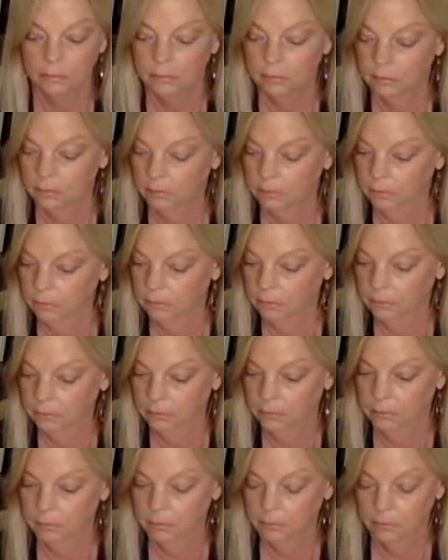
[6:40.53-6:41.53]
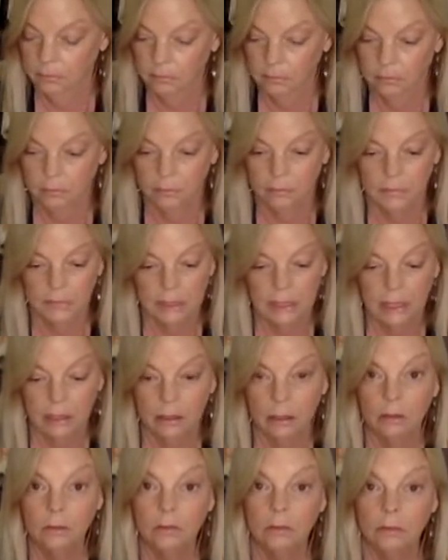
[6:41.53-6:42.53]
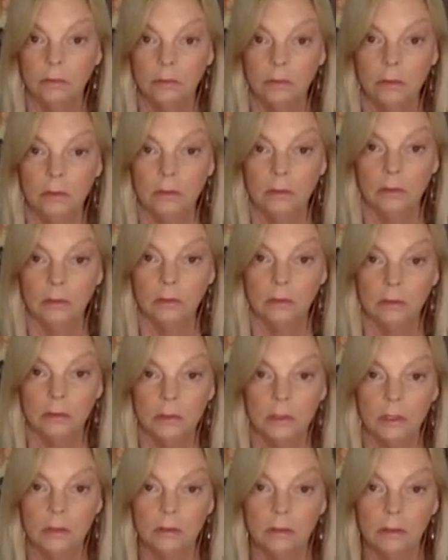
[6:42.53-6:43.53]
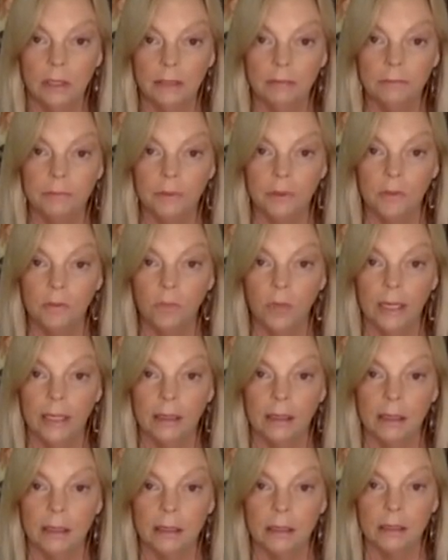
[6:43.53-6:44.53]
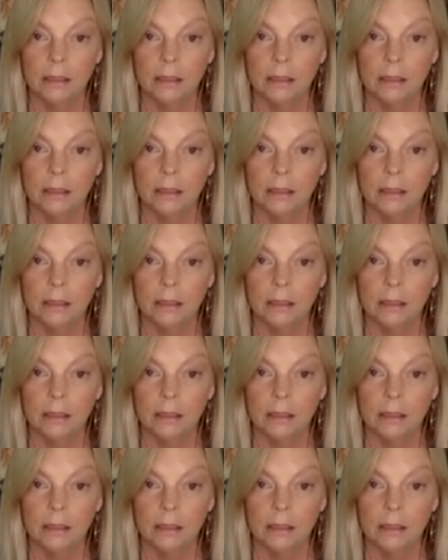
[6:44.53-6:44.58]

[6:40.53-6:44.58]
They're not going for so great for him right this